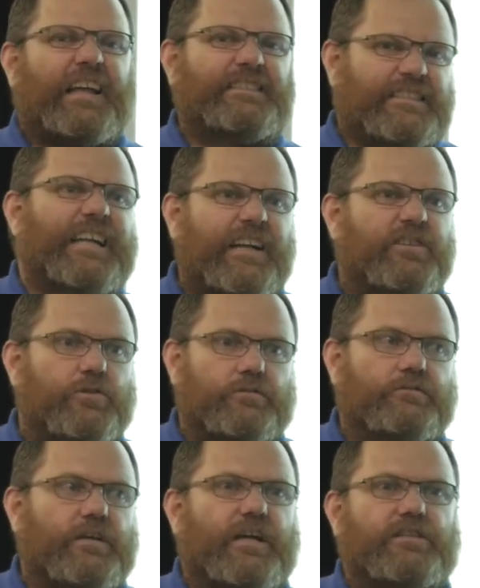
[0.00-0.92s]
subtle,
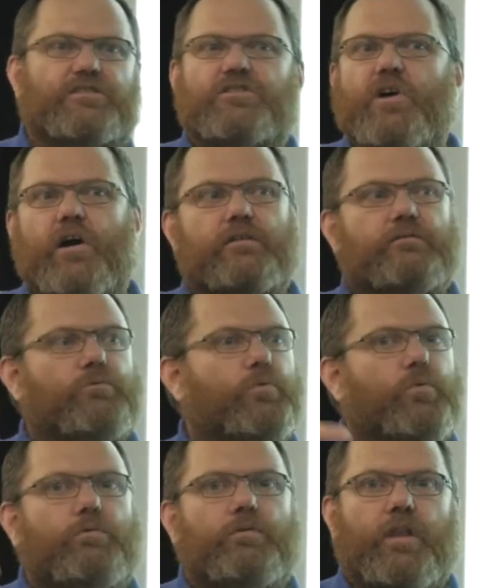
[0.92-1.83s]
it's not
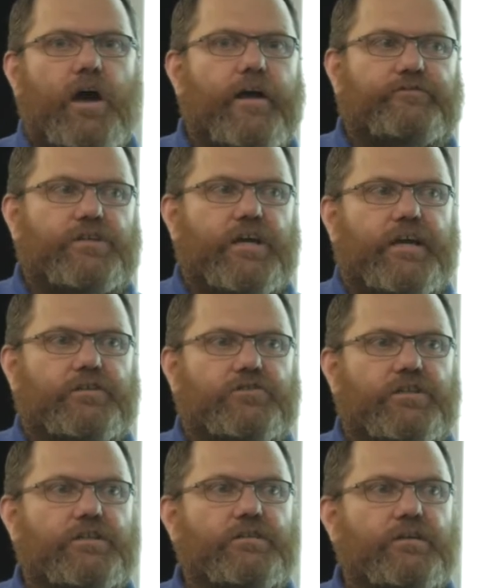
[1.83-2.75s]

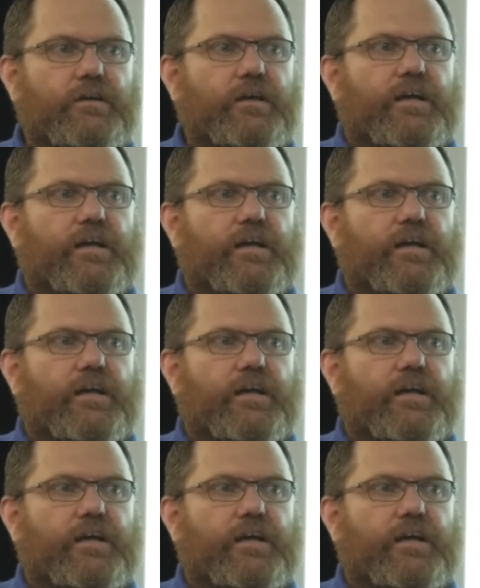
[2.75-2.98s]
life-changing,